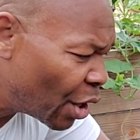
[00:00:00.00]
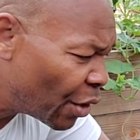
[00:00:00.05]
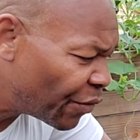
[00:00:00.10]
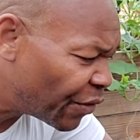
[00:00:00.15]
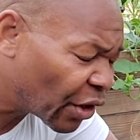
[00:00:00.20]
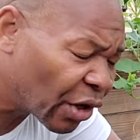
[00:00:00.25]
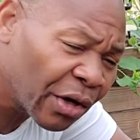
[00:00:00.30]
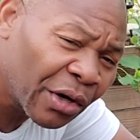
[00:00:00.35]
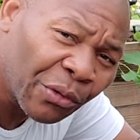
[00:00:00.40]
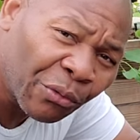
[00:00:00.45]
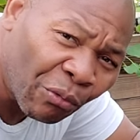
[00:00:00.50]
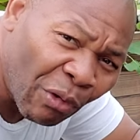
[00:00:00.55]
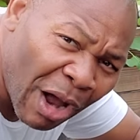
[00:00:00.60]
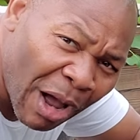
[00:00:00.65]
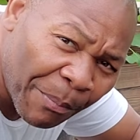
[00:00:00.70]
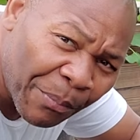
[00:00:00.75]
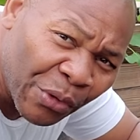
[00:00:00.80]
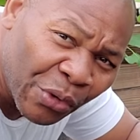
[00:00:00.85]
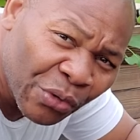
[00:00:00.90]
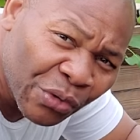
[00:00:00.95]
They're gonna
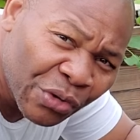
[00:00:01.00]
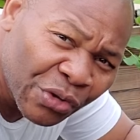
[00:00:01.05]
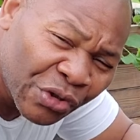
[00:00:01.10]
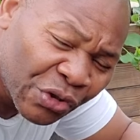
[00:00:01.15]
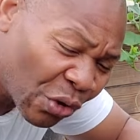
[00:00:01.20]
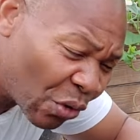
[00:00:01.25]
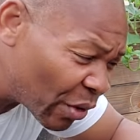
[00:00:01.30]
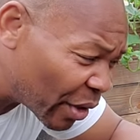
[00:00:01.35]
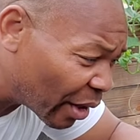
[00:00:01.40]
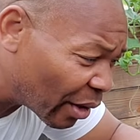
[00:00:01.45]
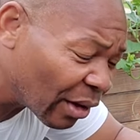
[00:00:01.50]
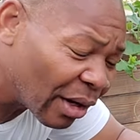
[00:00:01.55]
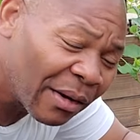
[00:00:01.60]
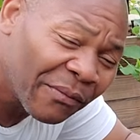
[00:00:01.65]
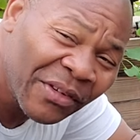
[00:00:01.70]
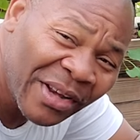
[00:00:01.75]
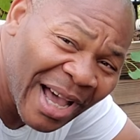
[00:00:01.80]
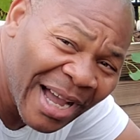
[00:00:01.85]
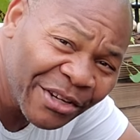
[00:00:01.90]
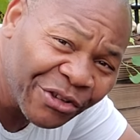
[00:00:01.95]
rob your soil of
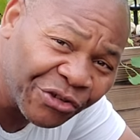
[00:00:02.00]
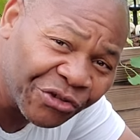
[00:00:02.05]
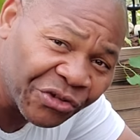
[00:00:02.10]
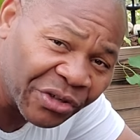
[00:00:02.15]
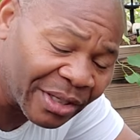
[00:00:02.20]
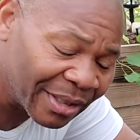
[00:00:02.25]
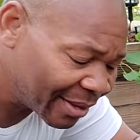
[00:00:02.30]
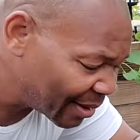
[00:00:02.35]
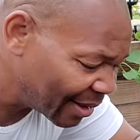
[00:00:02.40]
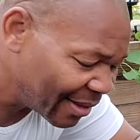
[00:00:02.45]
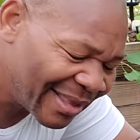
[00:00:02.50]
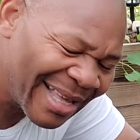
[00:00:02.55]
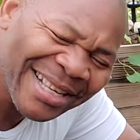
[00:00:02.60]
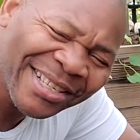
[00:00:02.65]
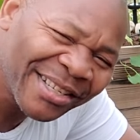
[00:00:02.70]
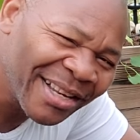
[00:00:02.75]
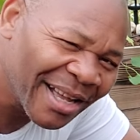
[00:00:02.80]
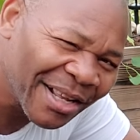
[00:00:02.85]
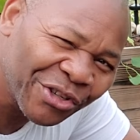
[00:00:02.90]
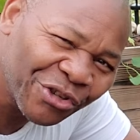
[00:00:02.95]
nitrogen.
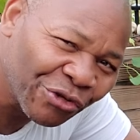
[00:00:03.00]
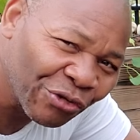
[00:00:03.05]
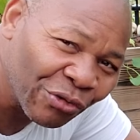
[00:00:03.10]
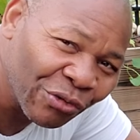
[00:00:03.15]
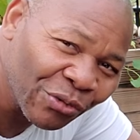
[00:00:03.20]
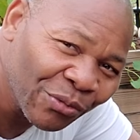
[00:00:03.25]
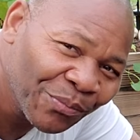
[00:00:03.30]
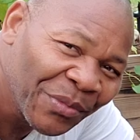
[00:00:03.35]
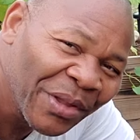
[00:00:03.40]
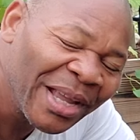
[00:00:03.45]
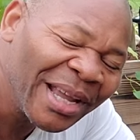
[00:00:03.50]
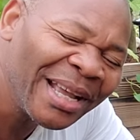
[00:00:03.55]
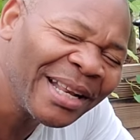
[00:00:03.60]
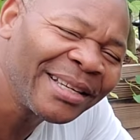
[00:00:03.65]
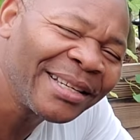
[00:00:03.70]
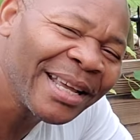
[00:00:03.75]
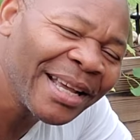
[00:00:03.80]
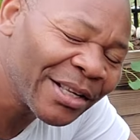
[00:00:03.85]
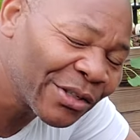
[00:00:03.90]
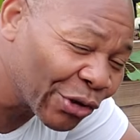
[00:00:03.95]
That's not true.
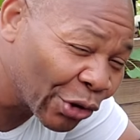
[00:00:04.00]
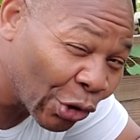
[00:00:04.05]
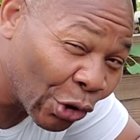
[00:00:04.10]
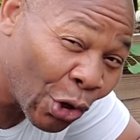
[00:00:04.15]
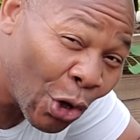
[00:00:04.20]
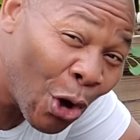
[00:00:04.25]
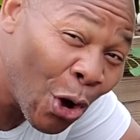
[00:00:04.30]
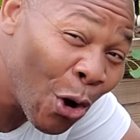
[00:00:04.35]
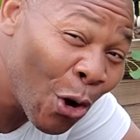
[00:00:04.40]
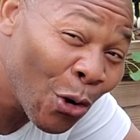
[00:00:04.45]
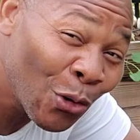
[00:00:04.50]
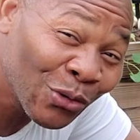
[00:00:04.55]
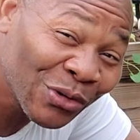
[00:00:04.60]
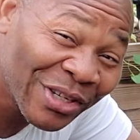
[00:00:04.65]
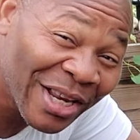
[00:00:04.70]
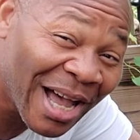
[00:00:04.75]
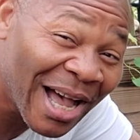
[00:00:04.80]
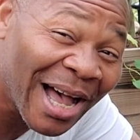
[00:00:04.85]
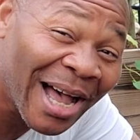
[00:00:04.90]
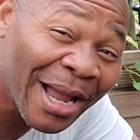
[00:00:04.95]
It takes a long
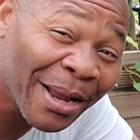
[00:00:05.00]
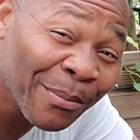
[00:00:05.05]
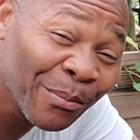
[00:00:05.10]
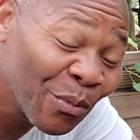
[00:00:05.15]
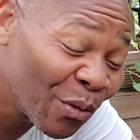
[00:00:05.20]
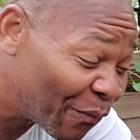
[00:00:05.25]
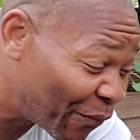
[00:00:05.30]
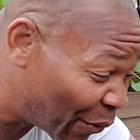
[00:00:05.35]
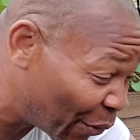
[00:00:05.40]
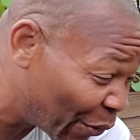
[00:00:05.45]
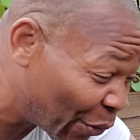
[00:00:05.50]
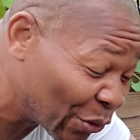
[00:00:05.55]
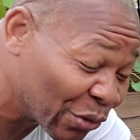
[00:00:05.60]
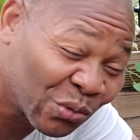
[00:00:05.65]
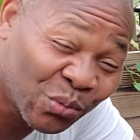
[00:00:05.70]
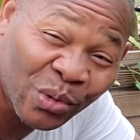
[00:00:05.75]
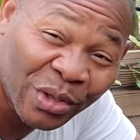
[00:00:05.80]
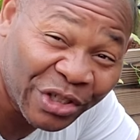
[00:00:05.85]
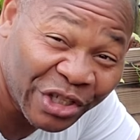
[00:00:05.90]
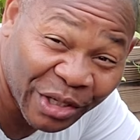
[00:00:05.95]
time for
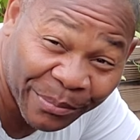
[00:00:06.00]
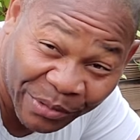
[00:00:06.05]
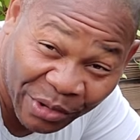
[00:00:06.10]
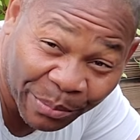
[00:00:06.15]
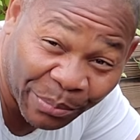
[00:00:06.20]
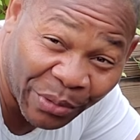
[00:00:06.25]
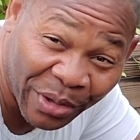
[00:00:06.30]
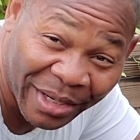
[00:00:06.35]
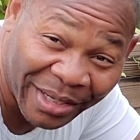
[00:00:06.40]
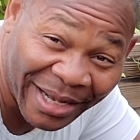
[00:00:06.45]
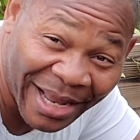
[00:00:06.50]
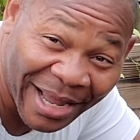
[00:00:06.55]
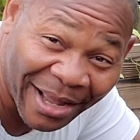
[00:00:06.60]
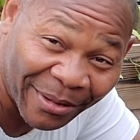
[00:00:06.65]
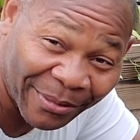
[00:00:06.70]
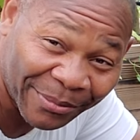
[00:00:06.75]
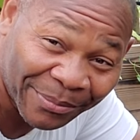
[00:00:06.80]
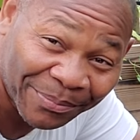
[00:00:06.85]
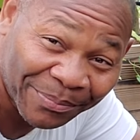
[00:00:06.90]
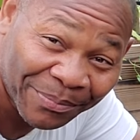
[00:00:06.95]
those wood chips to break down.
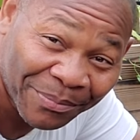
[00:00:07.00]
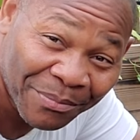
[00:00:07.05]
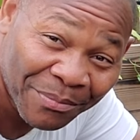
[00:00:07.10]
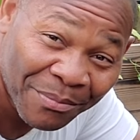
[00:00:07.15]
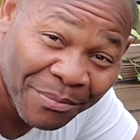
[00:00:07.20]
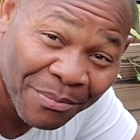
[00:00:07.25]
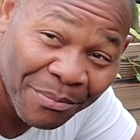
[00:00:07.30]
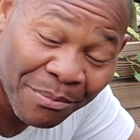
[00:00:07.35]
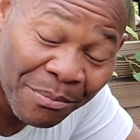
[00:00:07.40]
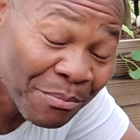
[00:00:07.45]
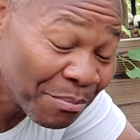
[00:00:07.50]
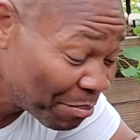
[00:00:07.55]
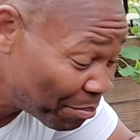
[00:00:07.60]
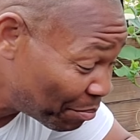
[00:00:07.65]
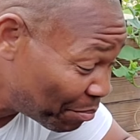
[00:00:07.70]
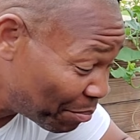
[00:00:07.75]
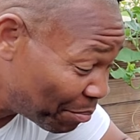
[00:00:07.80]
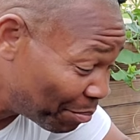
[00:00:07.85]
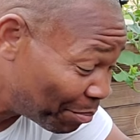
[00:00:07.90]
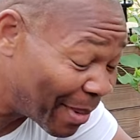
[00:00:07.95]

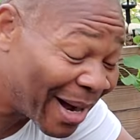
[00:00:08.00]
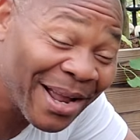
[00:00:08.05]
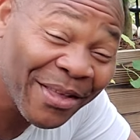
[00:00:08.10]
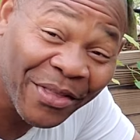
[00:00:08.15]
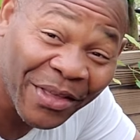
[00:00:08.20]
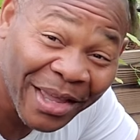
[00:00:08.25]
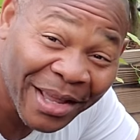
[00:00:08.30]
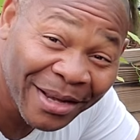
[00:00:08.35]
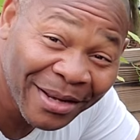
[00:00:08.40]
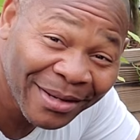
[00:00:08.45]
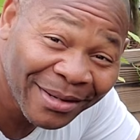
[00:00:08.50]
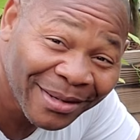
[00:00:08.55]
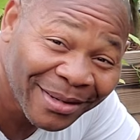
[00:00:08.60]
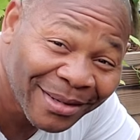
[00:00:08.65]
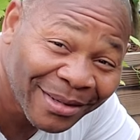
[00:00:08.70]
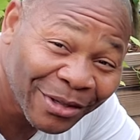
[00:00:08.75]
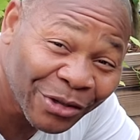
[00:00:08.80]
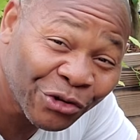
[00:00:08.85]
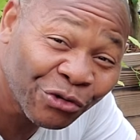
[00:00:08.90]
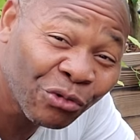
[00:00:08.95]
By then,
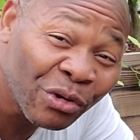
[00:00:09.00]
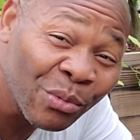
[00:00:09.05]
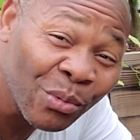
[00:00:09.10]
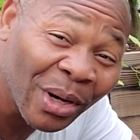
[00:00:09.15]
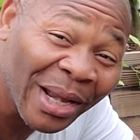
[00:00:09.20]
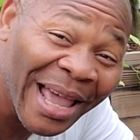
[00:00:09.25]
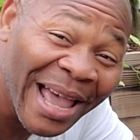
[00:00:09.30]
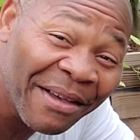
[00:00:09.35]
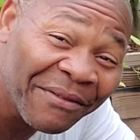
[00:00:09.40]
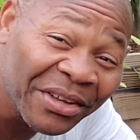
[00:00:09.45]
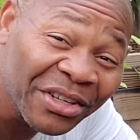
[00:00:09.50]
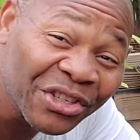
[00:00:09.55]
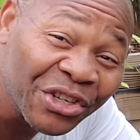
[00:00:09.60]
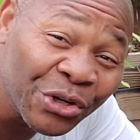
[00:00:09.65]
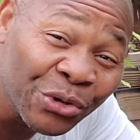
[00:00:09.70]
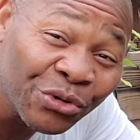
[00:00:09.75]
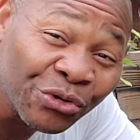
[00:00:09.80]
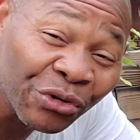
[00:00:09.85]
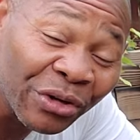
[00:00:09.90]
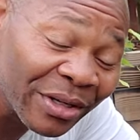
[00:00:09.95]
the tree will have its
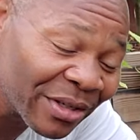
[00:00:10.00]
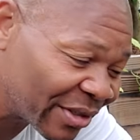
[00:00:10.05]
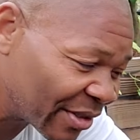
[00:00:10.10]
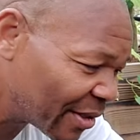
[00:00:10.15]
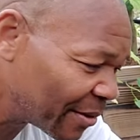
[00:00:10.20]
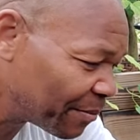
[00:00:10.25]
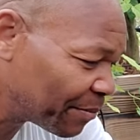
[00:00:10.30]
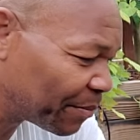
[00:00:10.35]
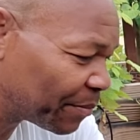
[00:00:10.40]
nutrients.